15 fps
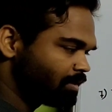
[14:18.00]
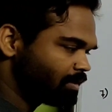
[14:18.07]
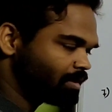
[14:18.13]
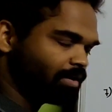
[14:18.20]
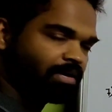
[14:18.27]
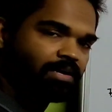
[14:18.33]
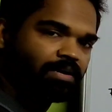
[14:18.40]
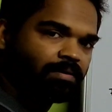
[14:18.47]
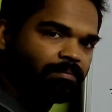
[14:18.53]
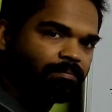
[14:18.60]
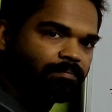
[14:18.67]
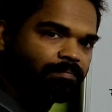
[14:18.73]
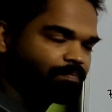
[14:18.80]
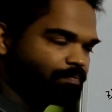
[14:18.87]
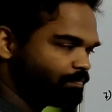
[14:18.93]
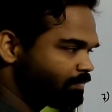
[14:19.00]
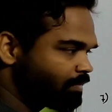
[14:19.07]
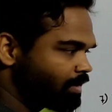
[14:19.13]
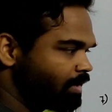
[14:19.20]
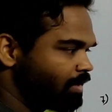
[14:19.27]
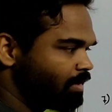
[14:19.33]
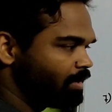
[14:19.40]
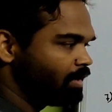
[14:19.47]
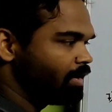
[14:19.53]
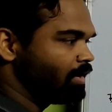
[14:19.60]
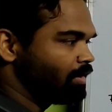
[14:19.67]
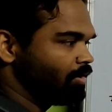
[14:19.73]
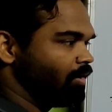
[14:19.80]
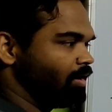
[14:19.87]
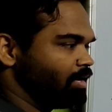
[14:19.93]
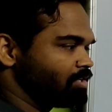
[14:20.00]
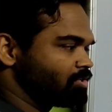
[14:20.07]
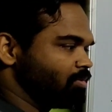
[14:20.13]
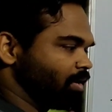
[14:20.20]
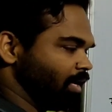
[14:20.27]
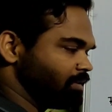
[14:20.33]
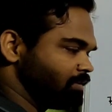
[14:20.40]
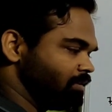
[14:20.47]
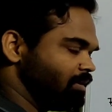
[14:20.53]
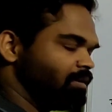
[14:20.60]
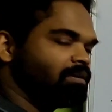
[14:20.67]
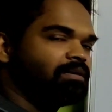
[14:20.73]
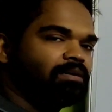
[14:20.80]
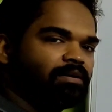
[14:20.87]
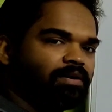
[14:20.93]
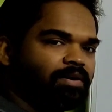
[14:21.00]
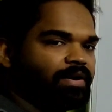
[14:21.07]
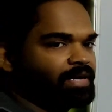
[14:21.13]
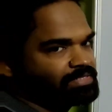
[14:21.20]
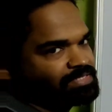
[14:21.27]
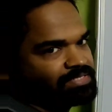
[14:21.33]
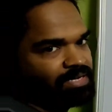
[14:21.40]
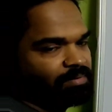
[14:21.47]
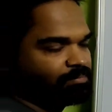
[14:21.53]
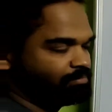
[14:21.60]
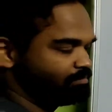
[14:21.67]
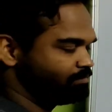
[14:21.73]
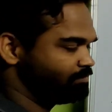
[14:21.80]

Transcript: Clear? Now let us look at the next sum.